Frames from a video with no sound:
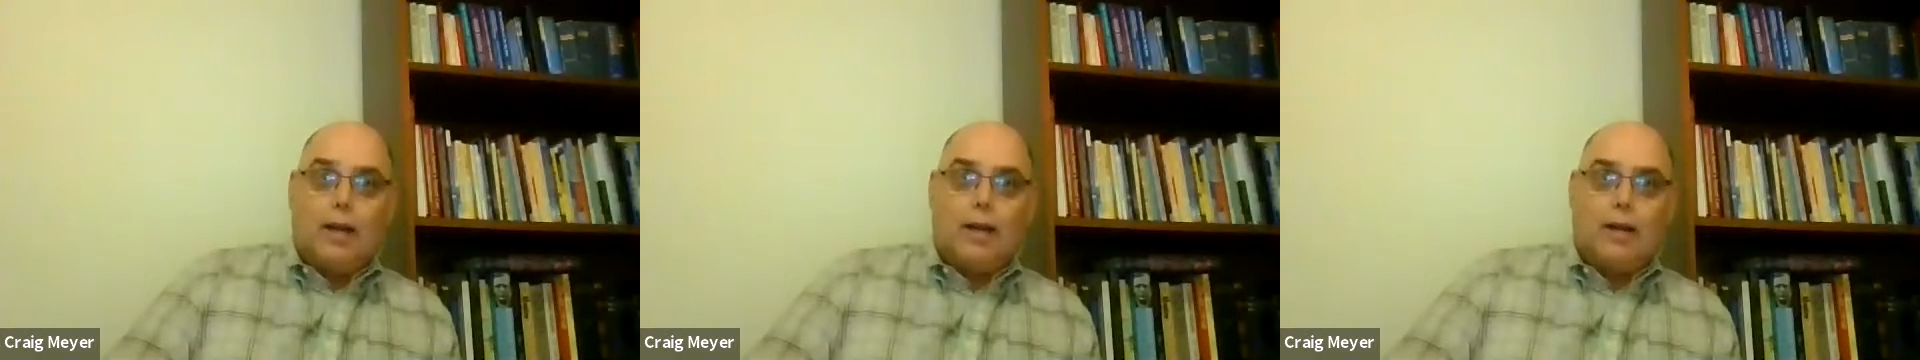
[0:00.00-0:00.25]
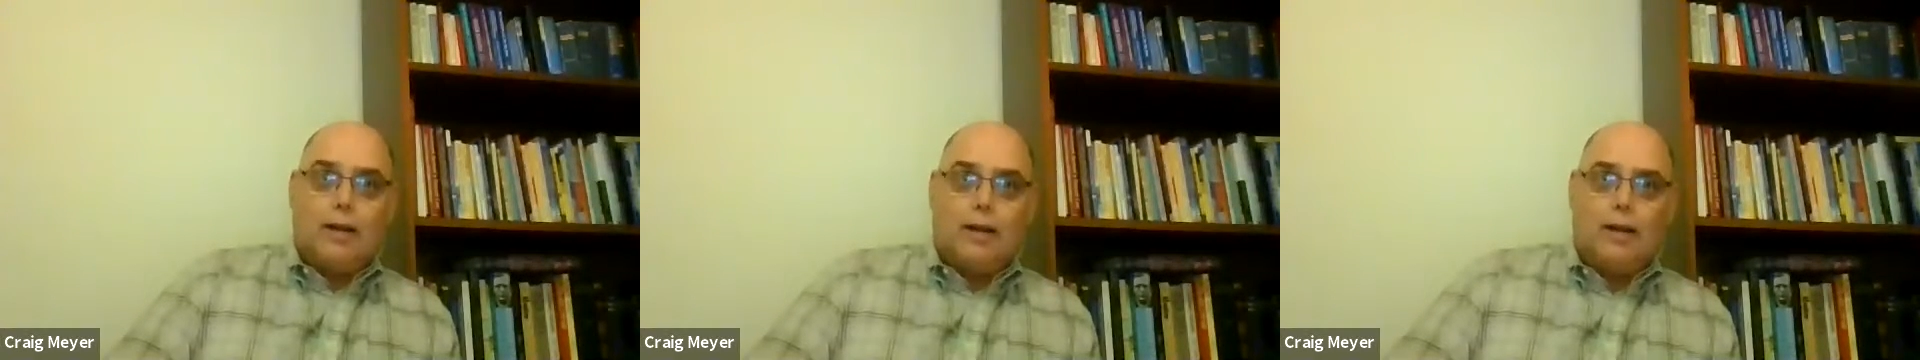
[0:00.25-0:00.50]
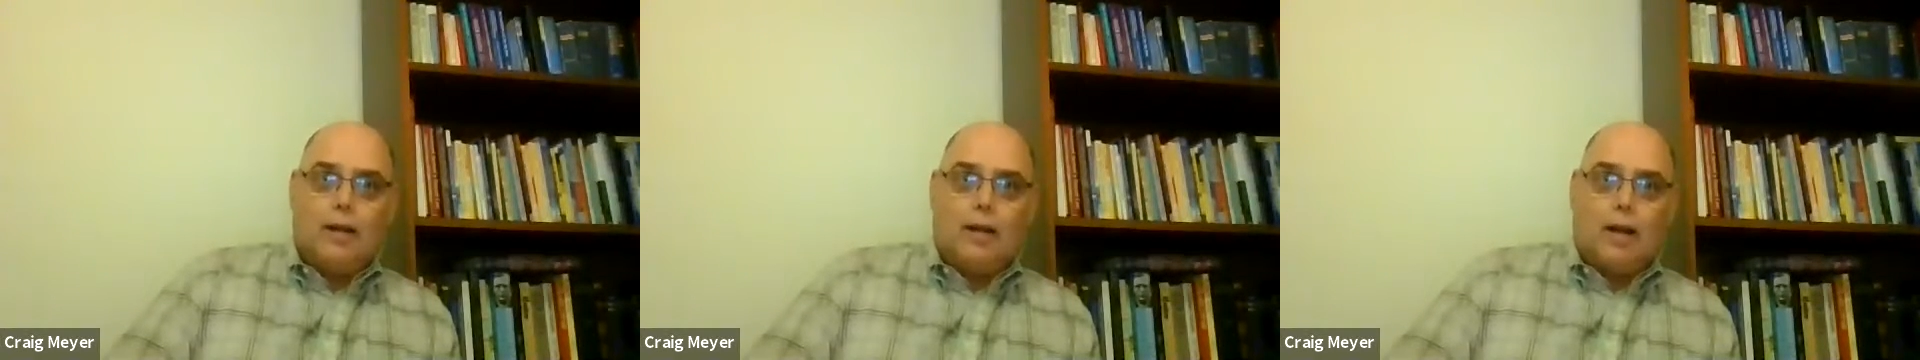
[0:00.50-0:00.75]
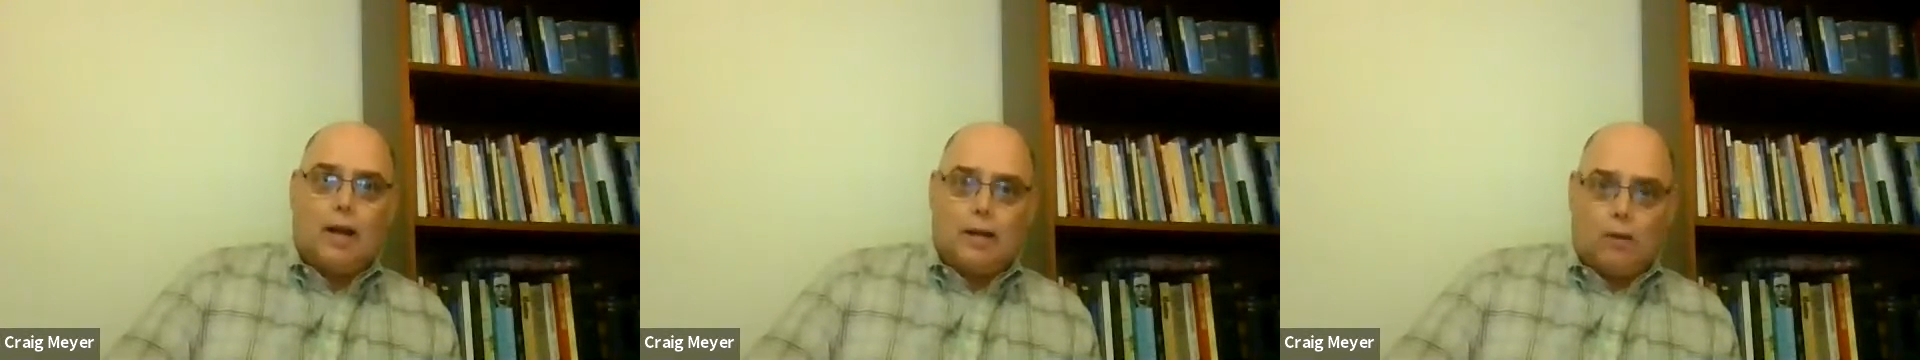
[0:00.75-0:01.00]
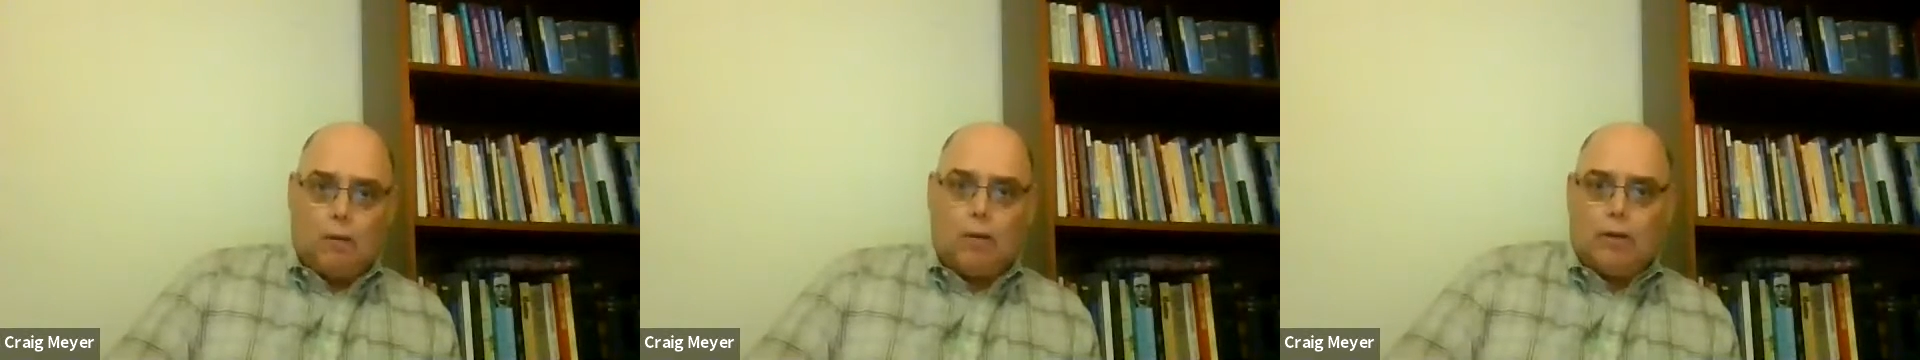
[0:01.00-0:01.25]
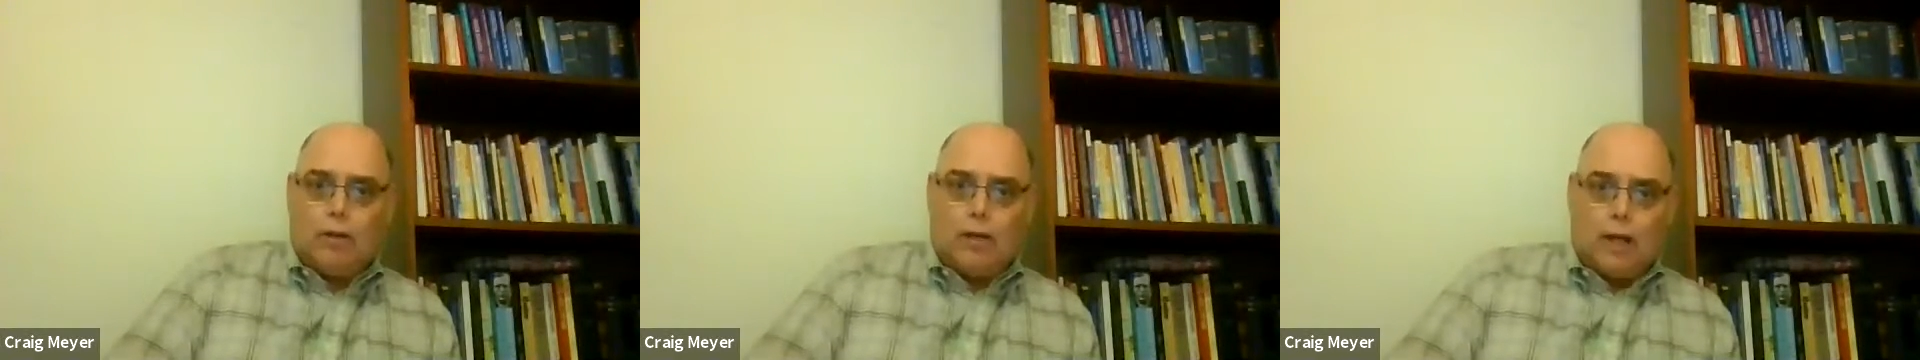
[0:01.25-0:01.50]
And
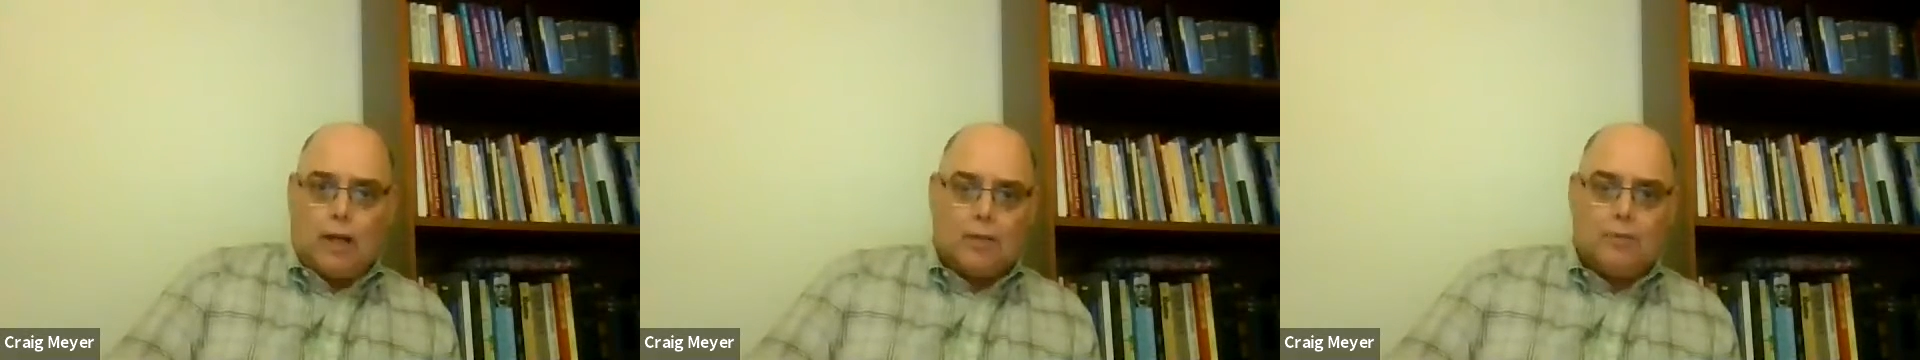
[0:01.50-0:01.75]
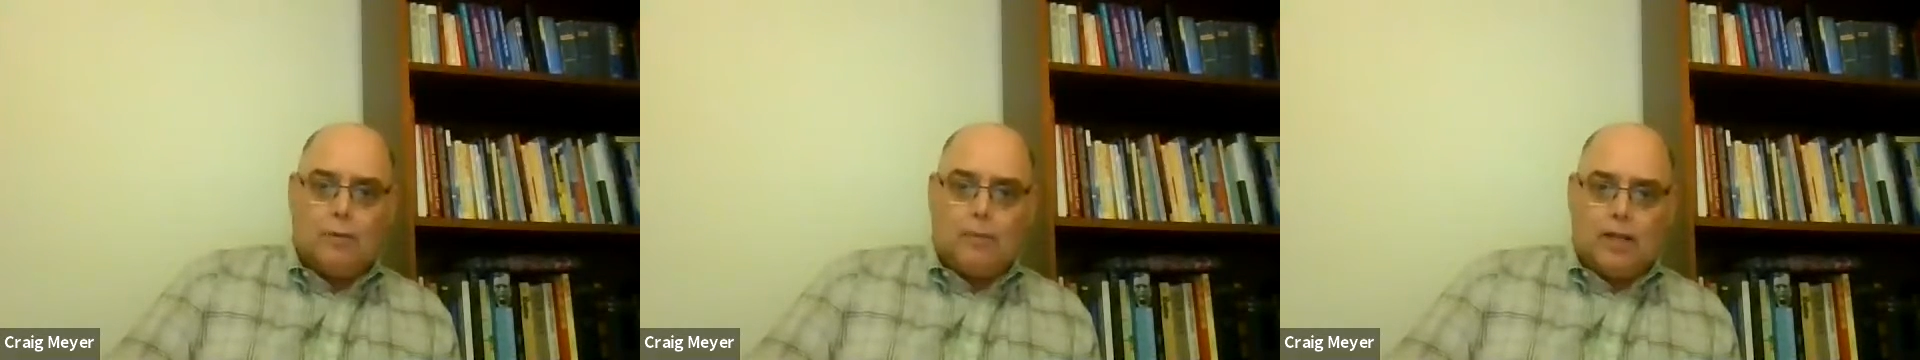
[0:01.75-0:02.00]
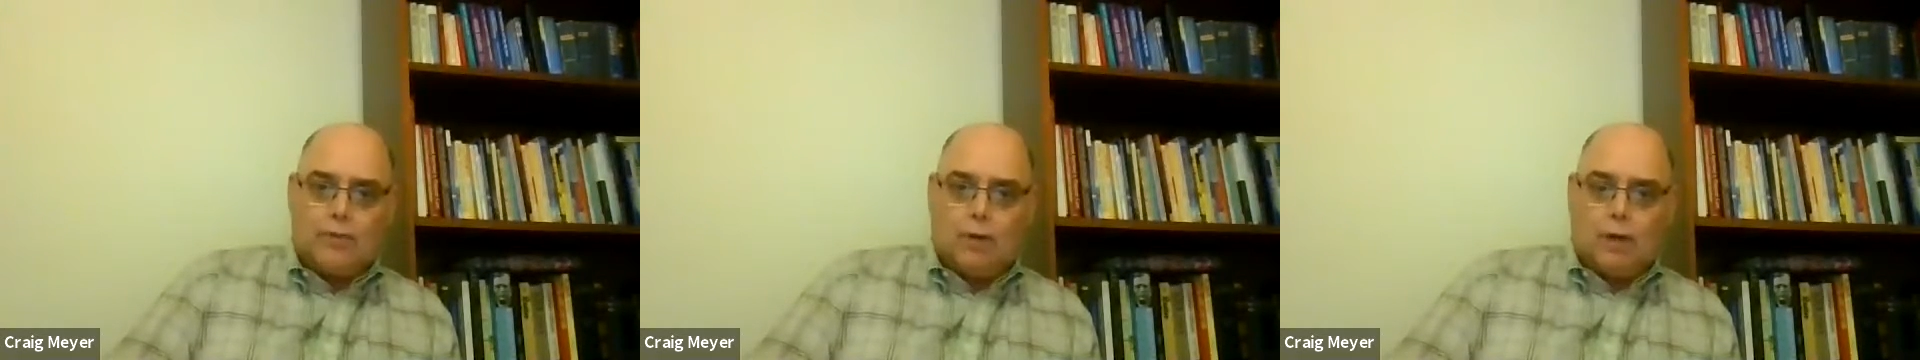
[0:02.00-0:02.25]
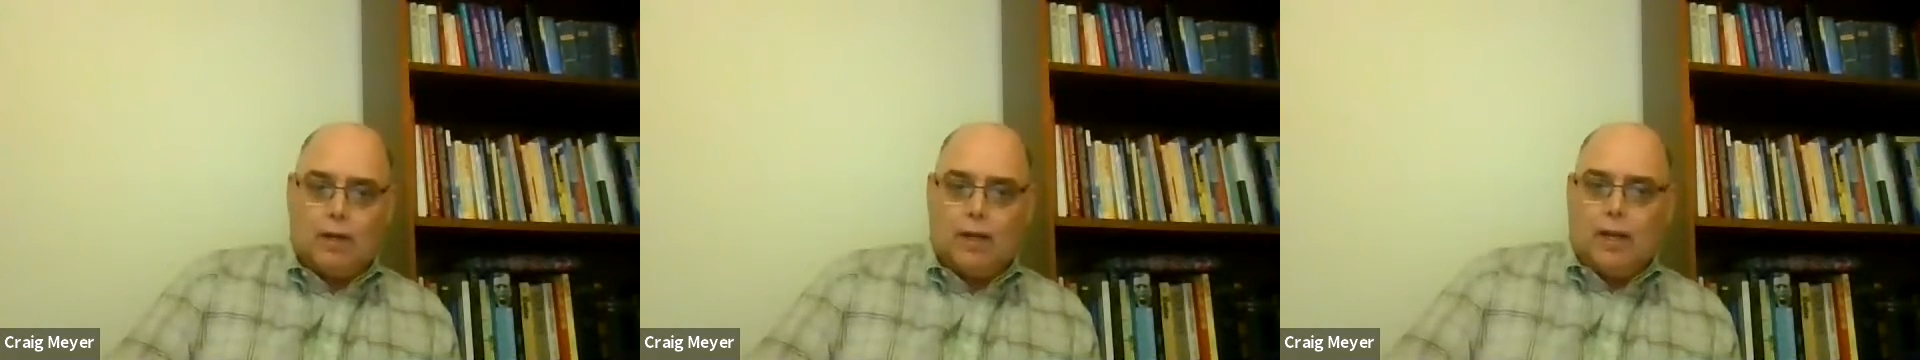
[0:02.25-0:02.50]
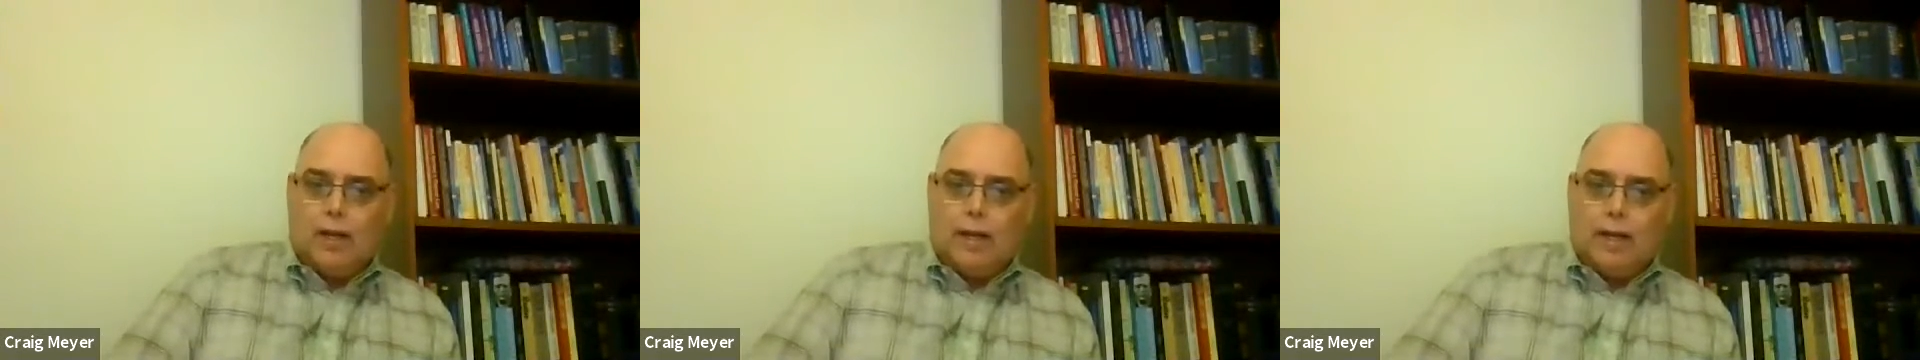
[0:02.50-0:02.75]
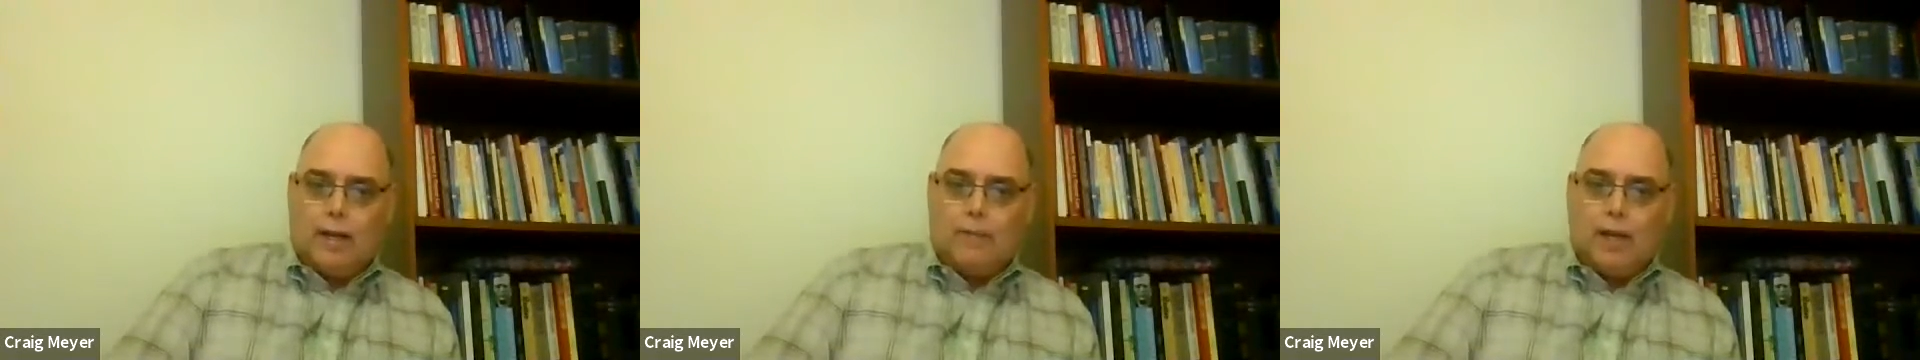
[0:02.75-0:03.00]
I order it, the hospital pays
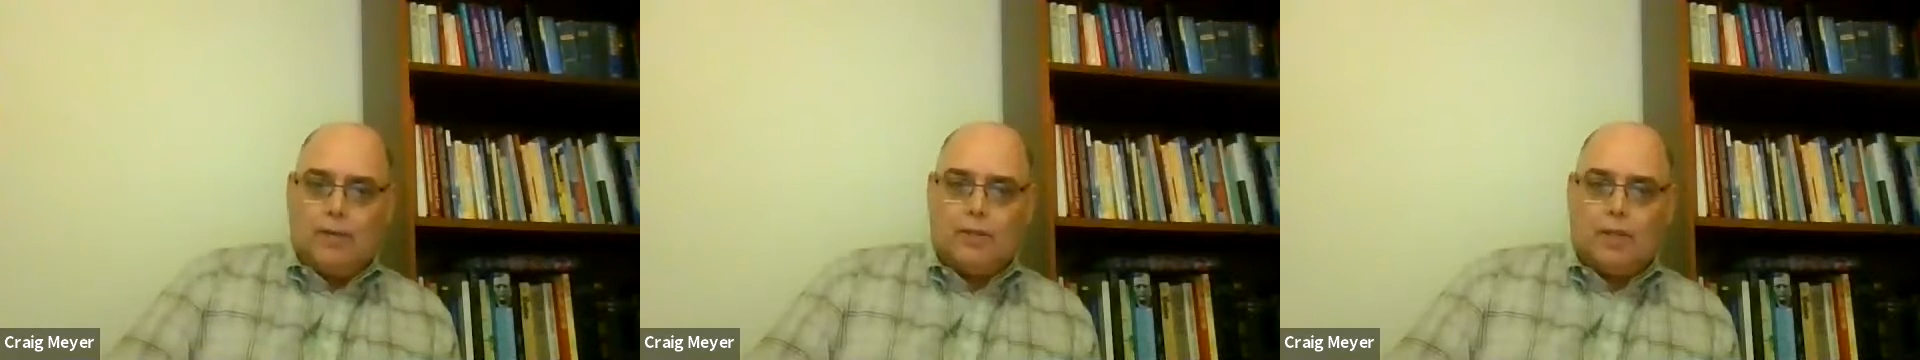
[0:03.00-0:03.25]
for it.